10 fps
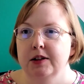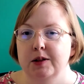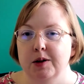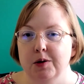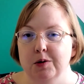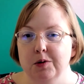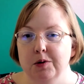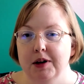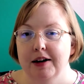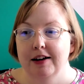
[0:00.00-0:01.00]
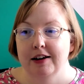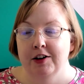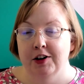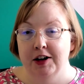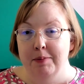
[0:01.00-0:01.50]
So
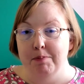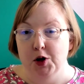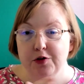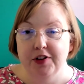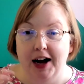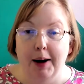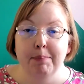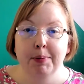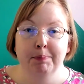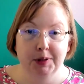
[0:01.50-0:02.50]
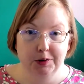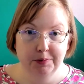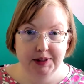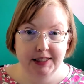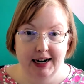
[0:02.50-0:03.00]
you're going to move up
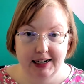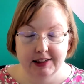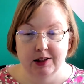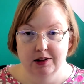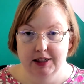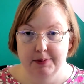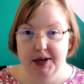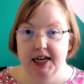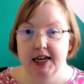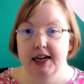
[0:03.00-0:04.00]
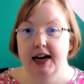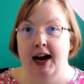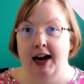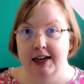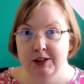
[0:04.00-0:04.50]
Bloom's taxonomy
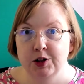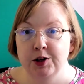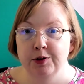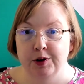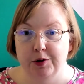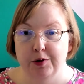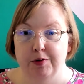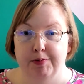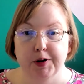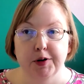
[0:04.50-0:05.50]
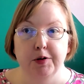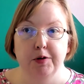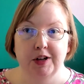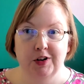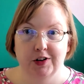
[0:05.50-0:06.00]
as you go
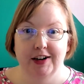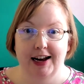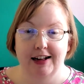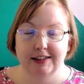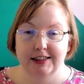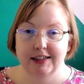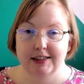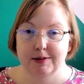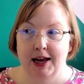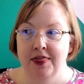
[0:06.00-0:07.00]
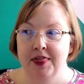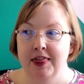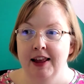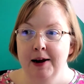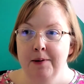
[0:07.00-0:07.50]
through your analysis.
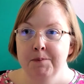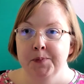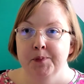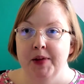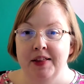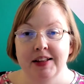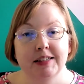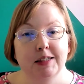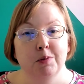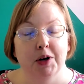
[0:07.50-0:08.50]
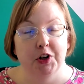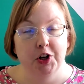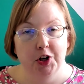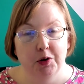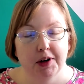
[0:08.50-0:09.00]
And this is where
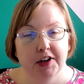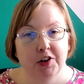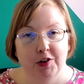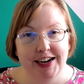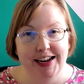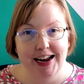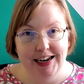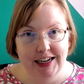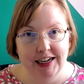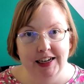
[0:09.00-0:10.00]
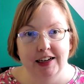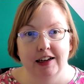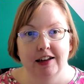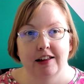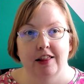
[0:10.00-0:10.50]
you are creating